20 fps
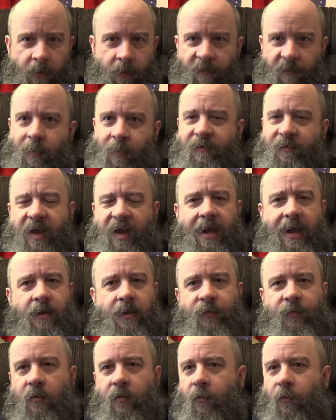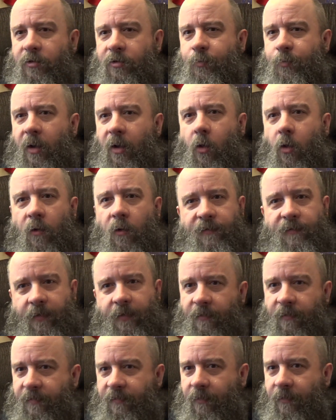Especially any of you who've watched my Horus
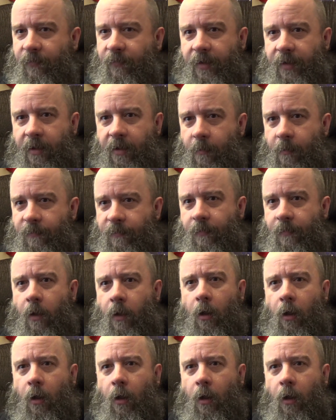Heresy videos,